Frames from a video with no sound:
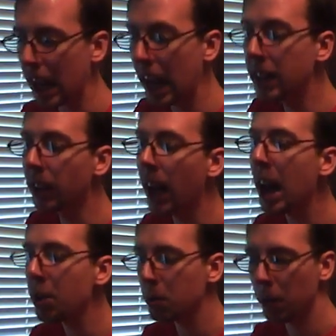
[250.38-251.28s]
And the
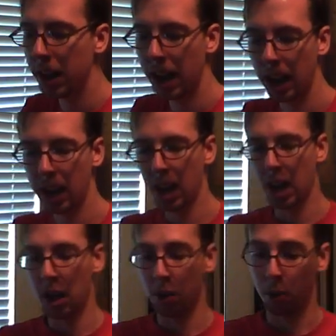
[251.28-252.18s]
last one that
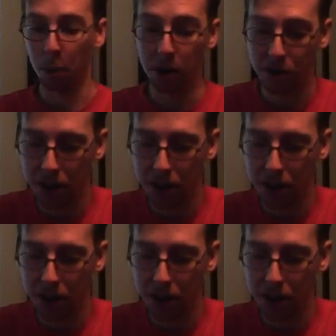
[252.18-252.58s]
was